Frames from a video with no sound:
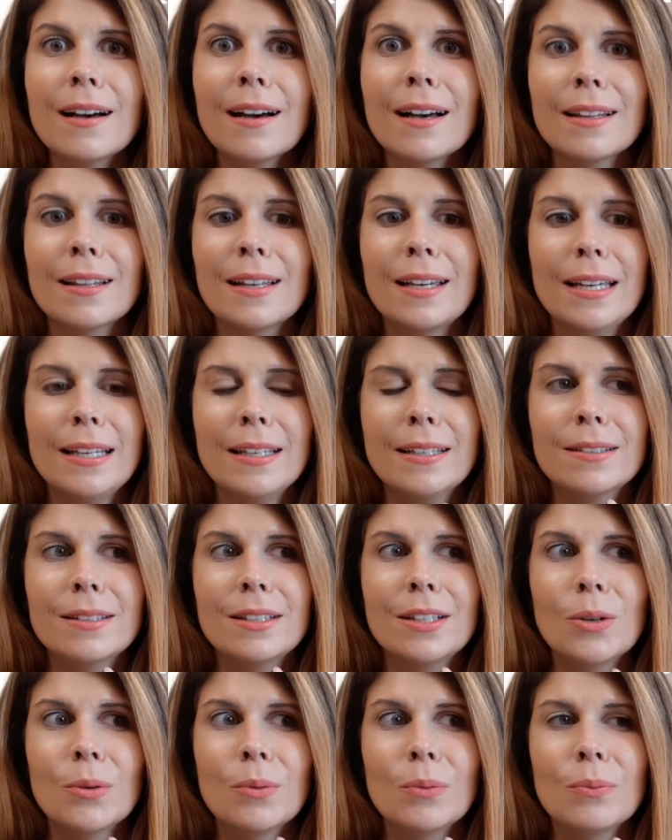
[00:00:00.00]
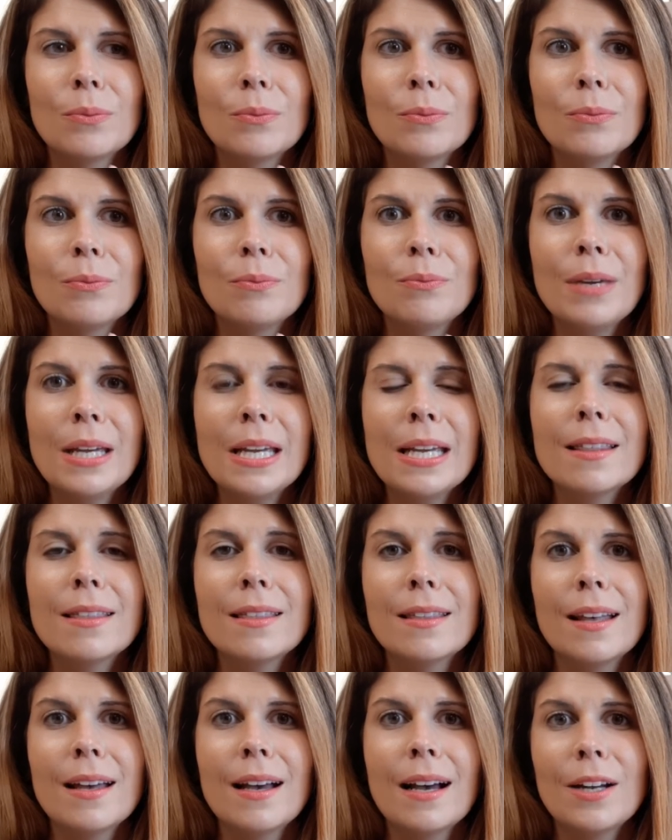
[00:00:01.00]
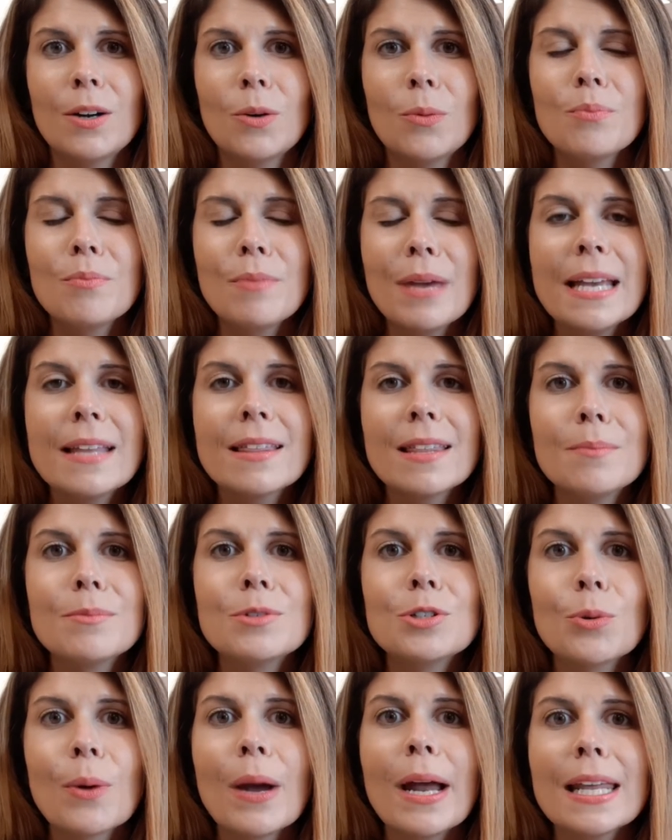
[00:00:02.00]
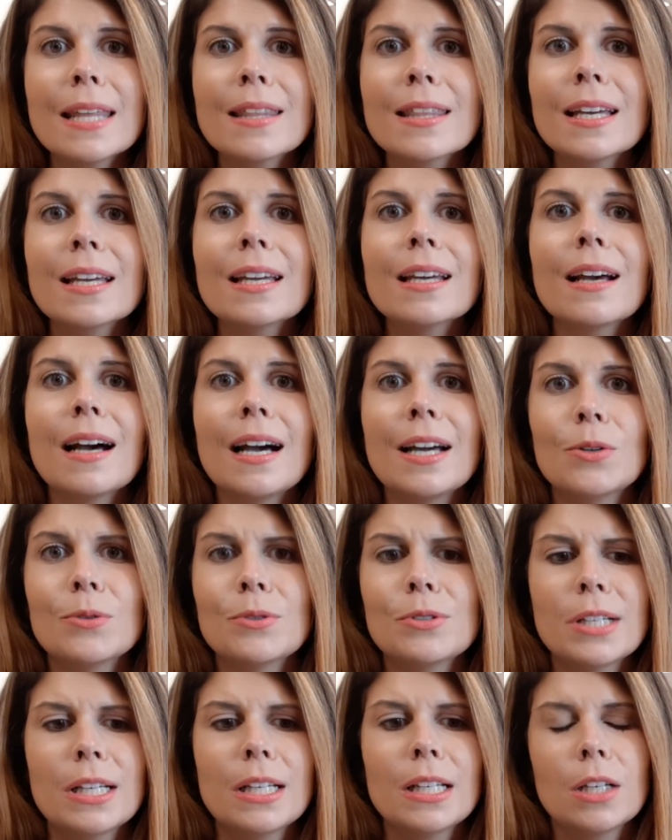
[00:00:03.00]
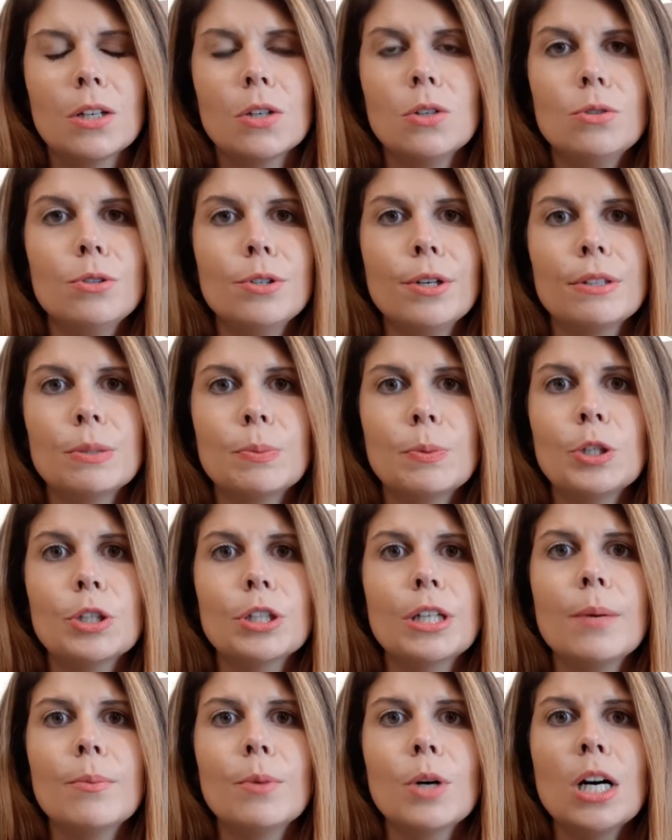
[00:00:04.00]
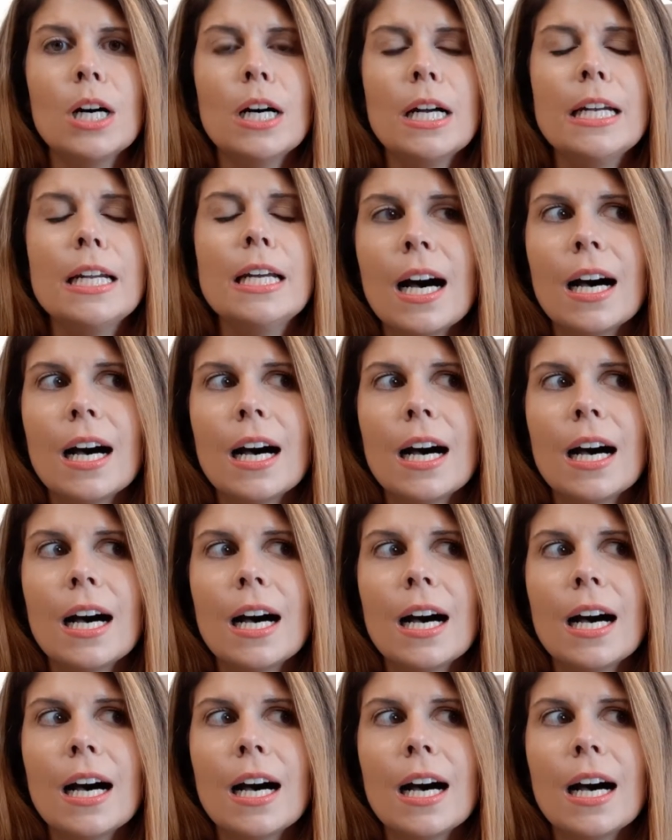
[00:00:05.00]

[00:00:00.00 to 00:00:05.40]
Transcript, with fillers: I like, you know, make the I don't make them do anything. I don't say like, "Oh, you have to put your camera on."